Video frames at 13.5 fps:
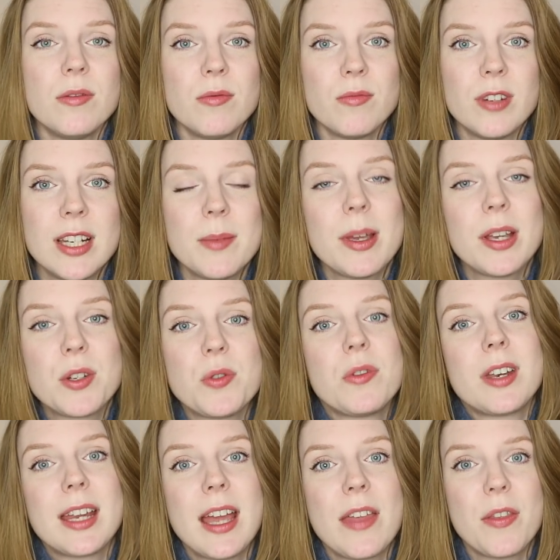really make sure that
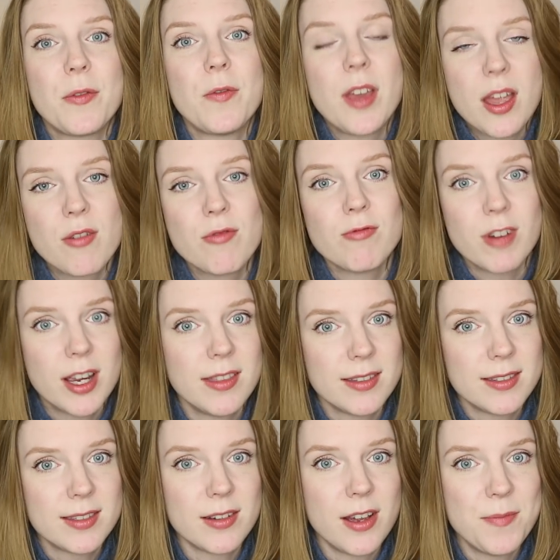I get the fit right
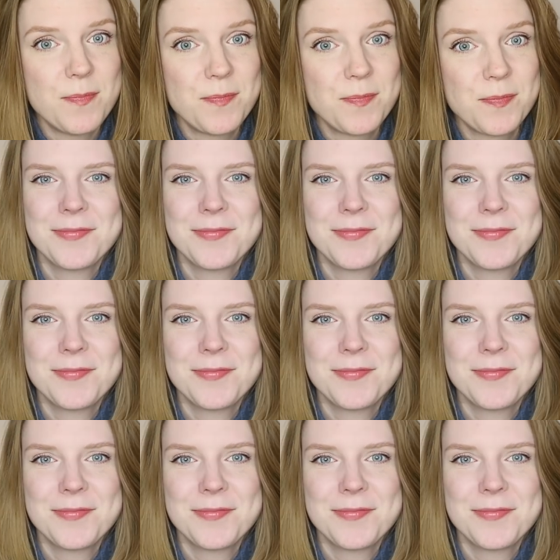this time.